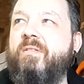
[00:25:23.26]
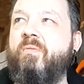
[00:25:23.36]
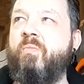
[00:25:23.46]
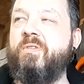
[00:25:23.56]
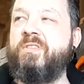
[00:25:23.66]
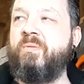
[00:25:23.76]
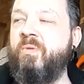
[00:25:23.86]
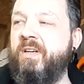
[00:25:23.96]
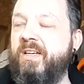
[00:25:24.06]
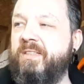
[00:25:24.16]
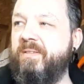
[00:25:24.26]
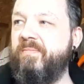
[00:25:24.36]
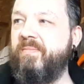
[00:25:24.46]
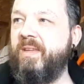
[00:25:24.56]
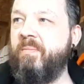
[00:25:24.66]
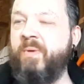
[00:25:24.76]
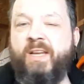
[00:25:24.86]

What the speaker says: what's the word? But